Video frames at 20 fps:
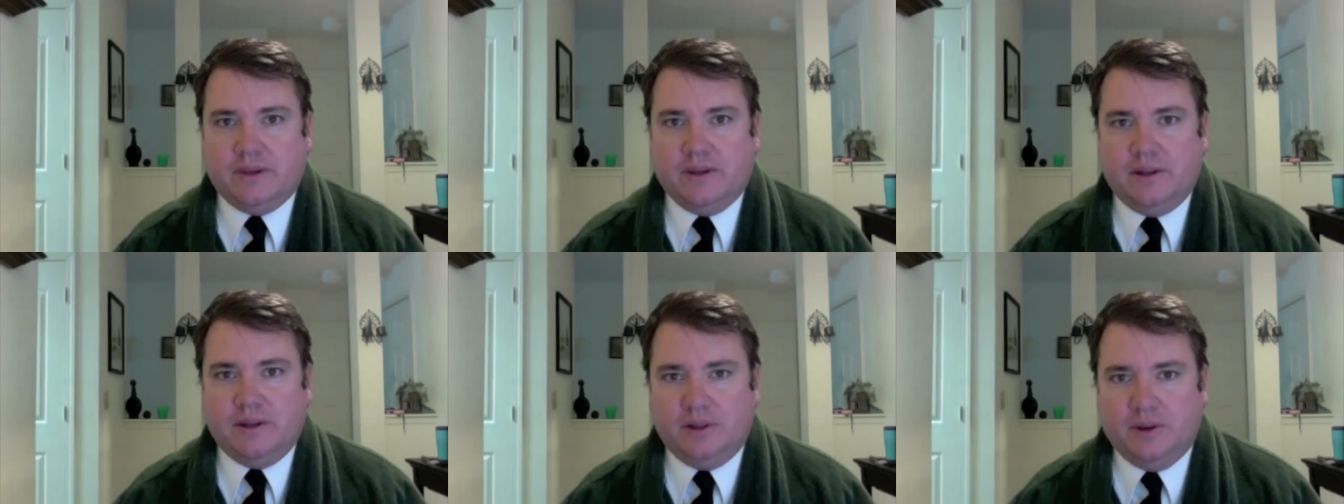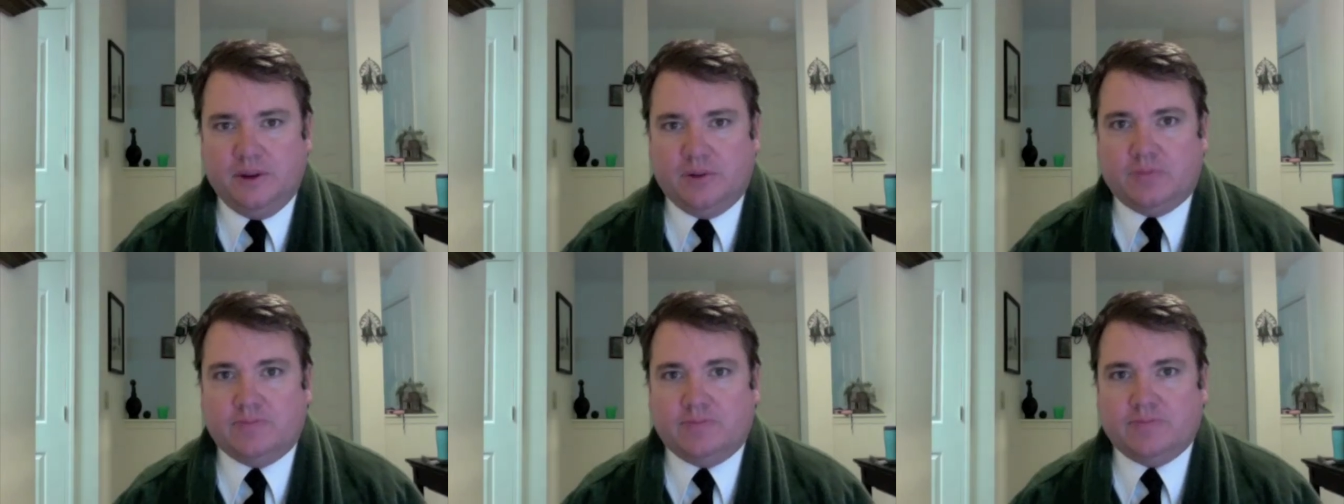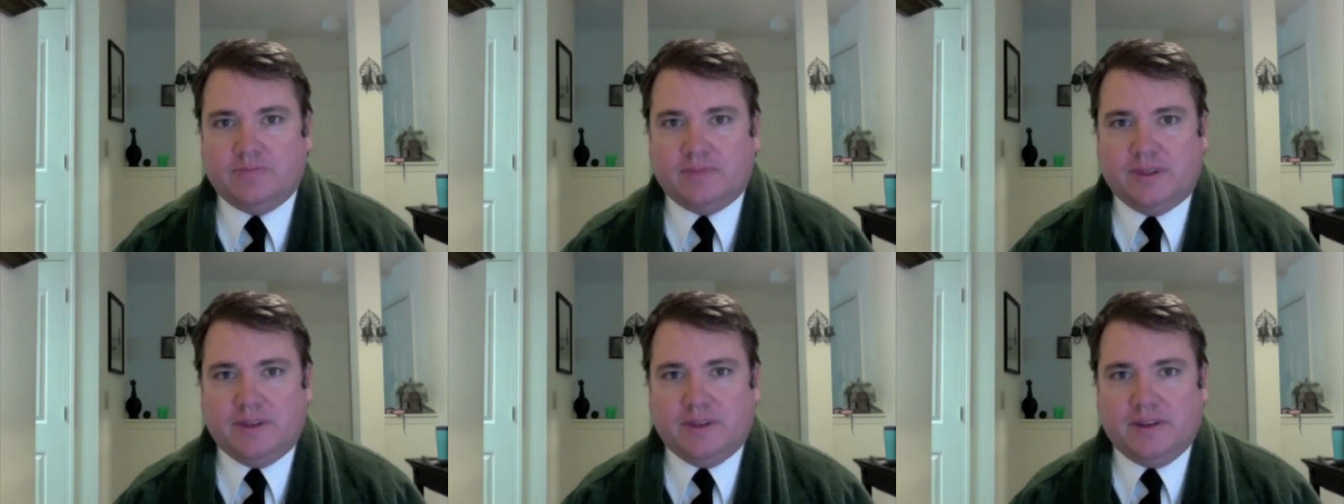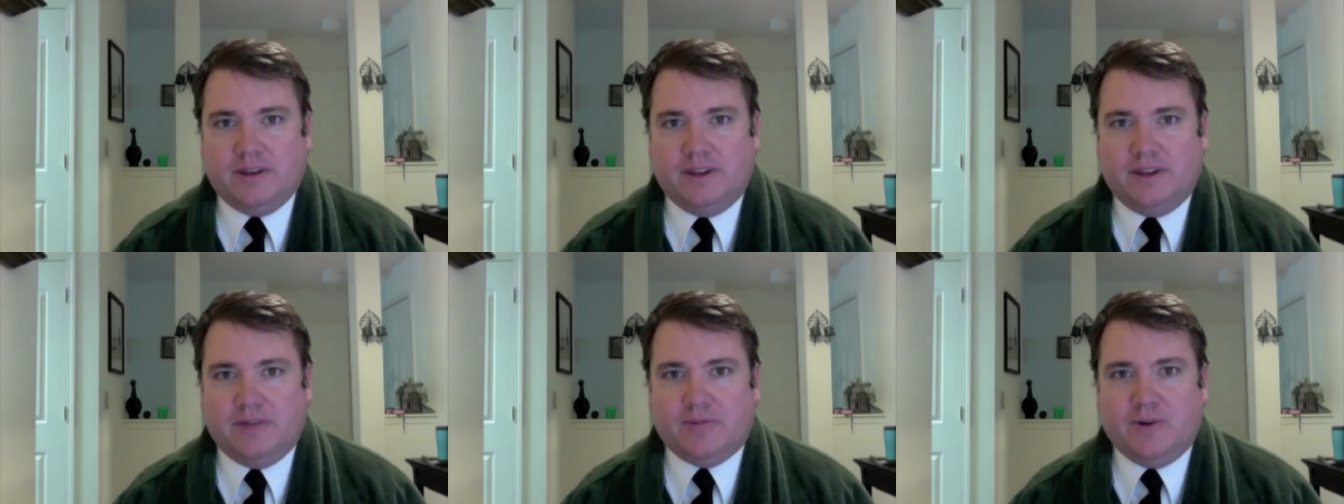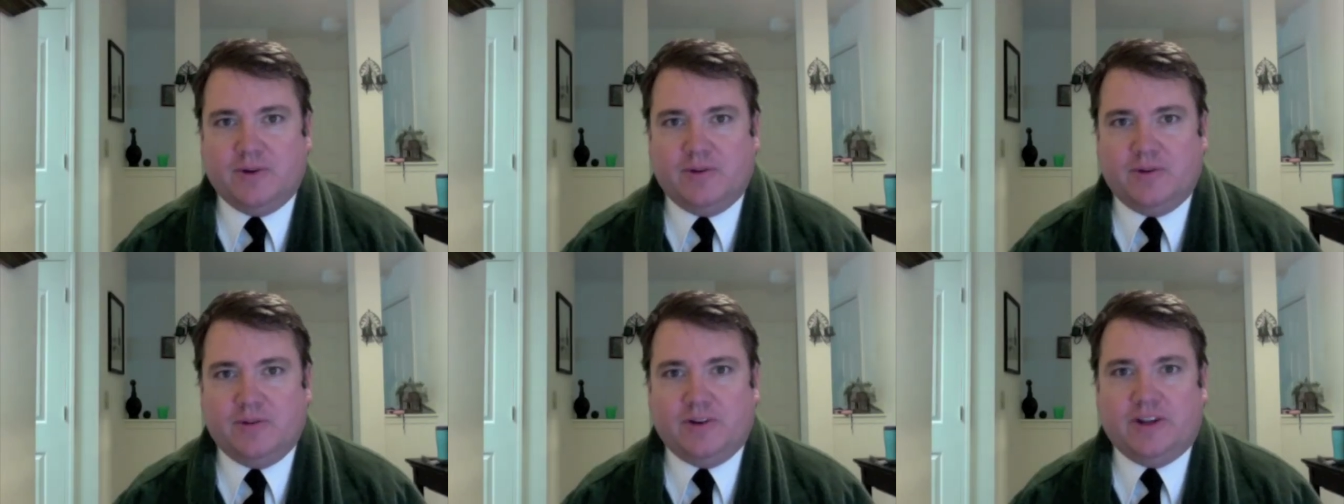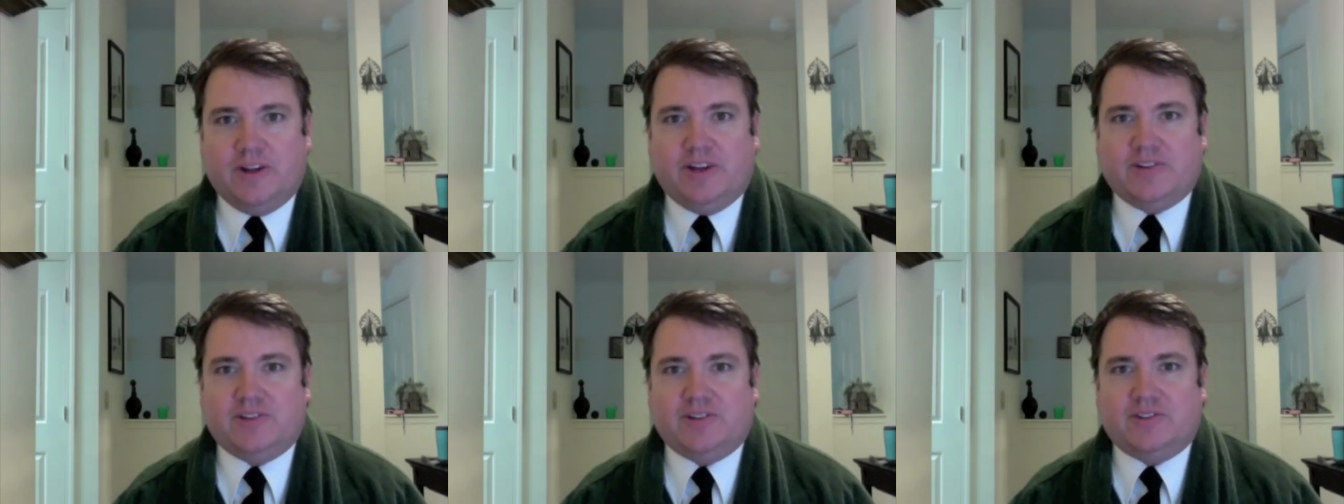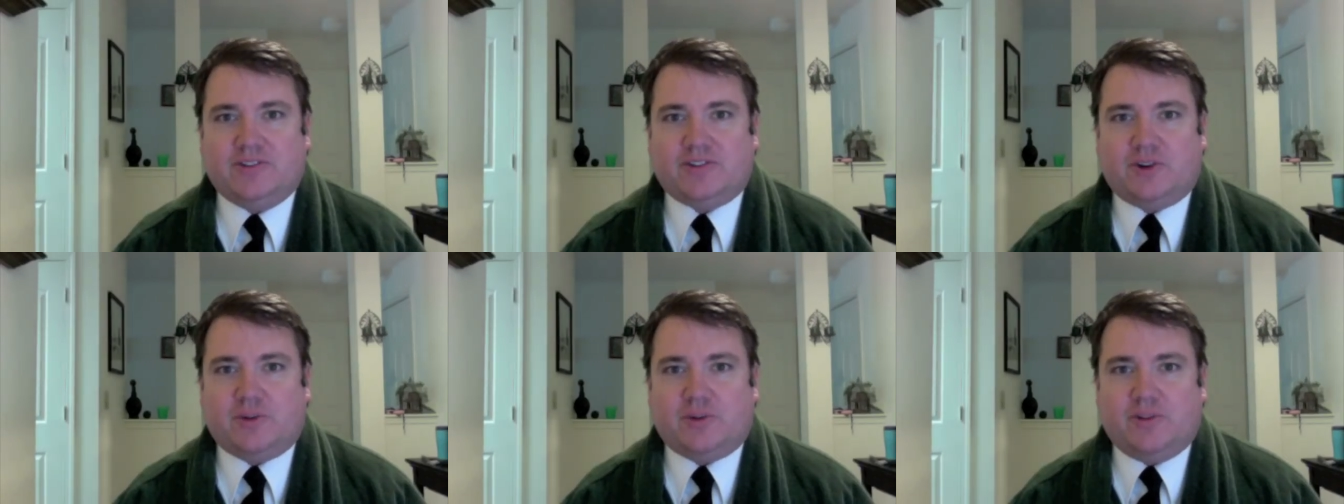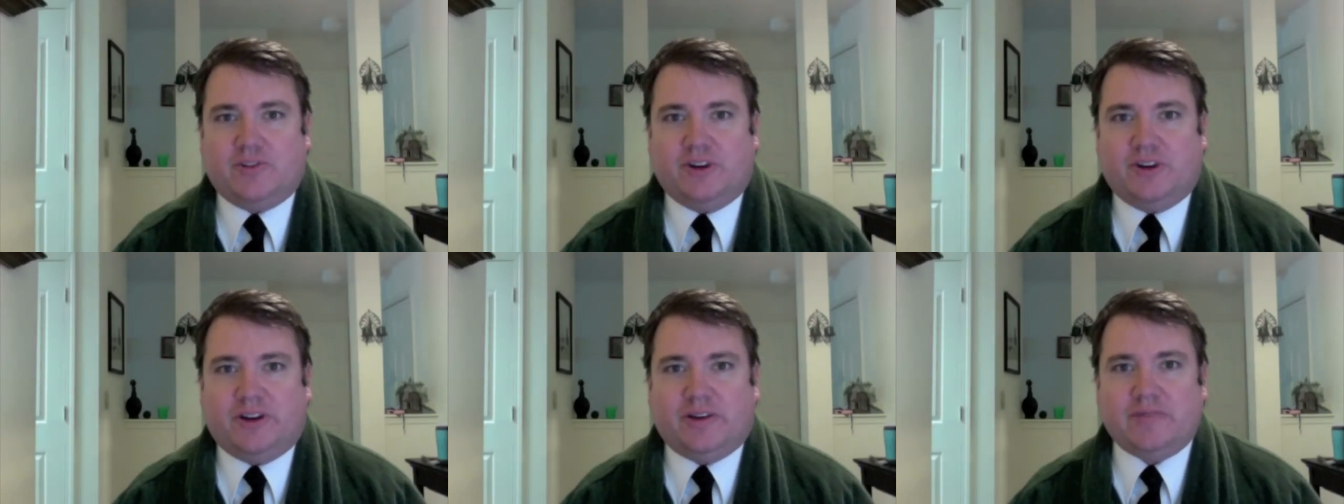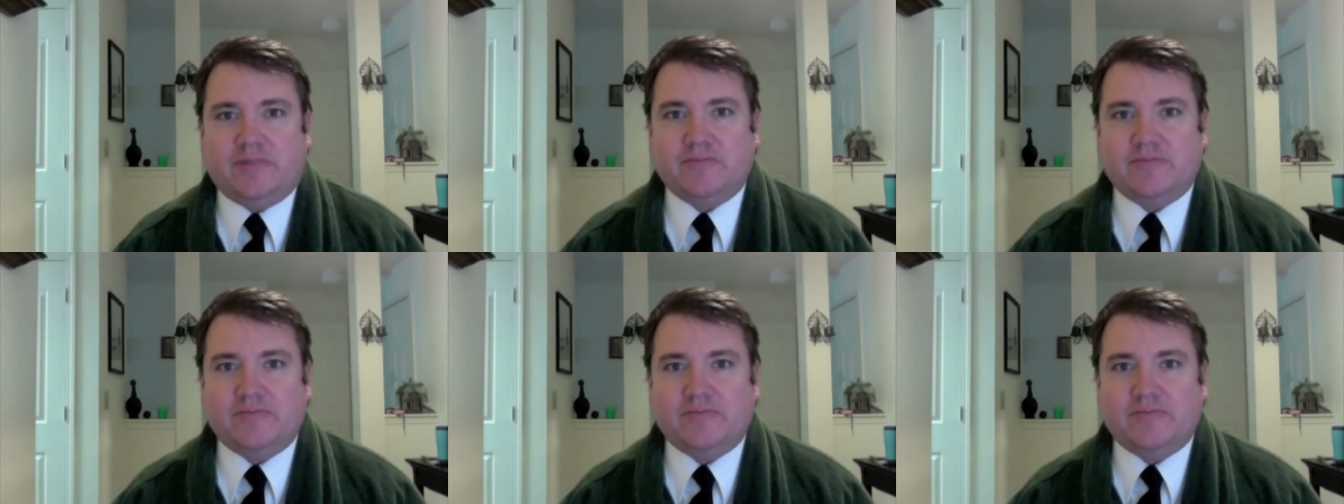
Hello, I am Covert Agent Jeremy Frick.